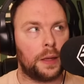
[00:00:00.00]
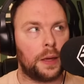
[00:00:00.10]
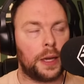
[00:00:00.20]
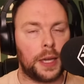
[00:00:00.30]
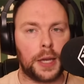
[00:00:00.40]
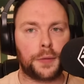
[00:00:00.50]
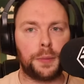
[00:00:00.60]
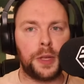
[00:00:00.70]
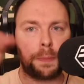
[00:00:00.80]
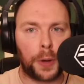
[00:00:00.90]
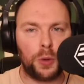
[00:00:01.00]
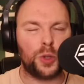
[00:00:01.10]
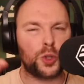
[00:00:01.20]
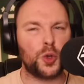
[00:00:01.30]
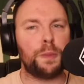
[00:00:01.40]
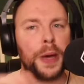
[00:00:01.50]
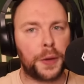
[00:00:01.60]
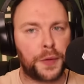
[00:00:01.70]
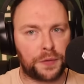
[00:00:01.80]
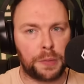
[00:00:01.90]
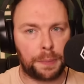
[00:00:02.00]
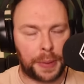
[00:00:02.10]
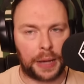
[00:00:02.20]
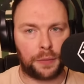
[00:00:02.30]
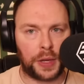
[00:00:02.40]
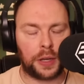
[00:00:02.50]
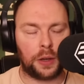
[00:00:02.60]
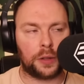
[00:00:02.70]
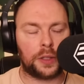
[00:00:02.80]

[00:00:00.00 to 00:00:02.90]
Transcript: hear from the opponents who benefit from a bad VAR